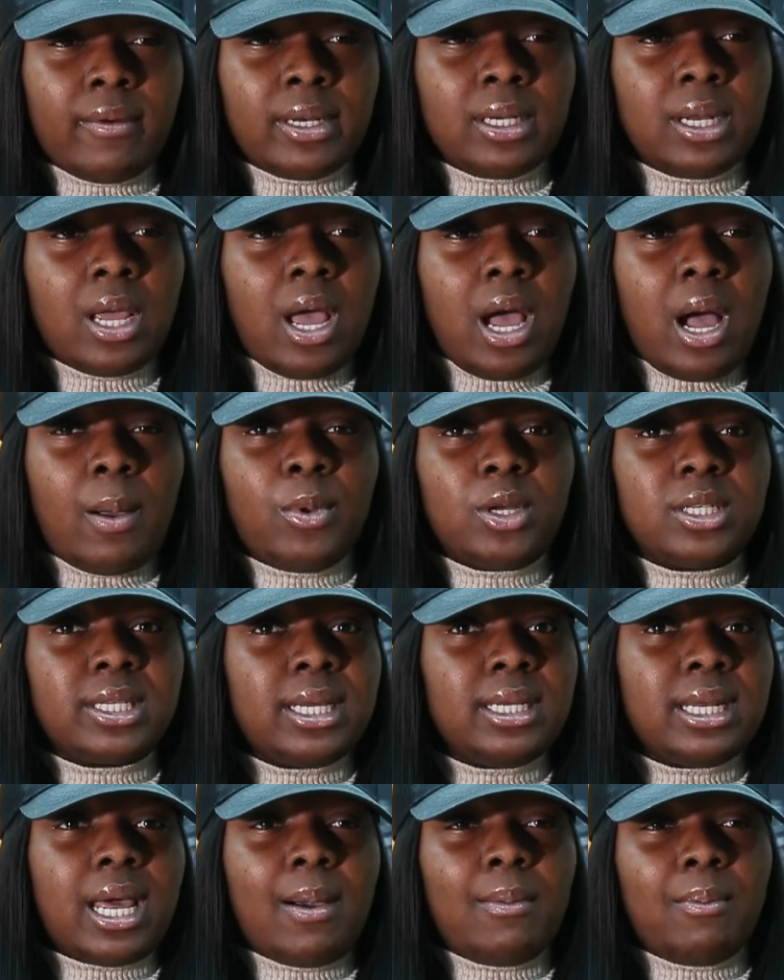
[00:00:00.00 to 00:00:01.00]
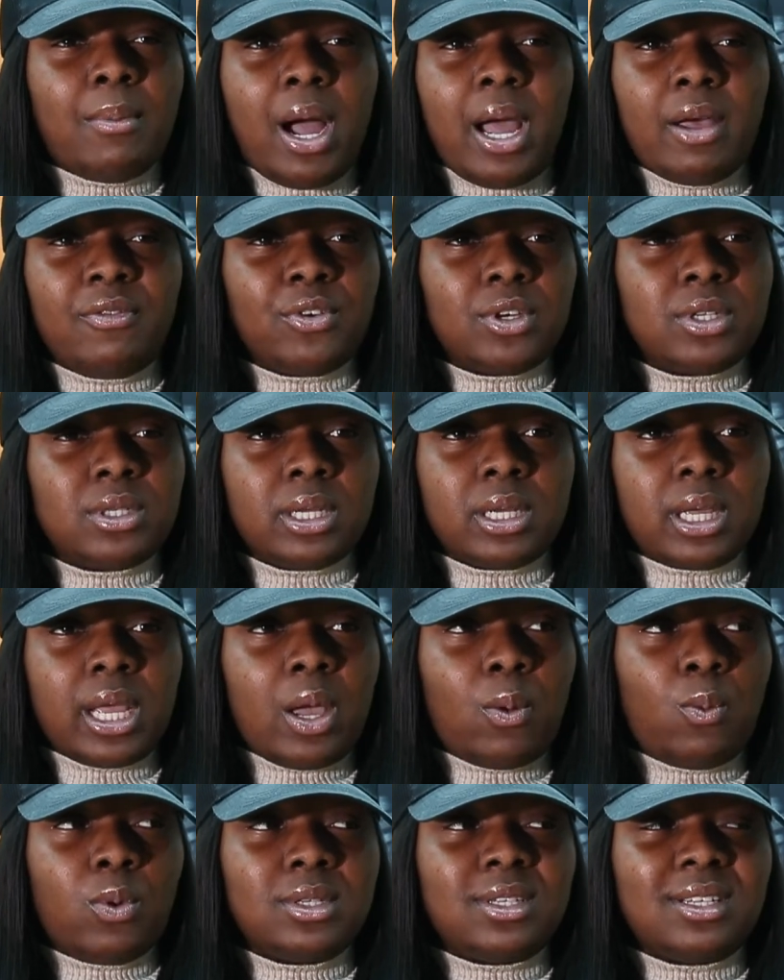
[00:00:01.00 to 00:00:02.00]
and I'm not saying that my foster
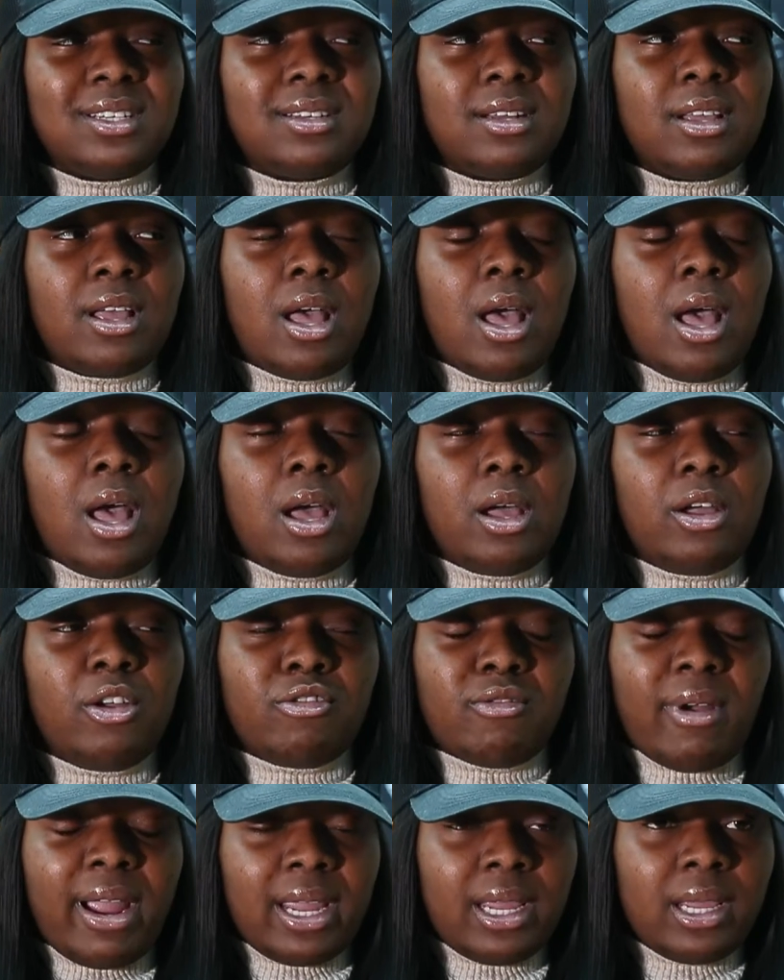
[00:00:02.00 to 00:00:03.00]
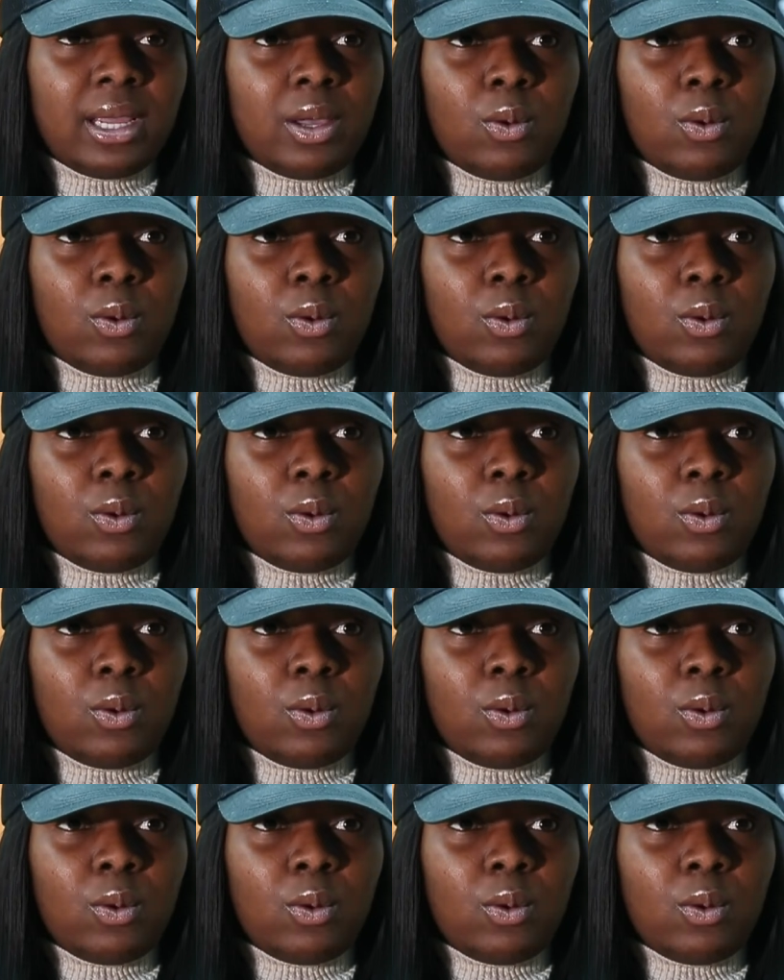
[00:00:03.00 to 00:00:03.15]
care wasn't great.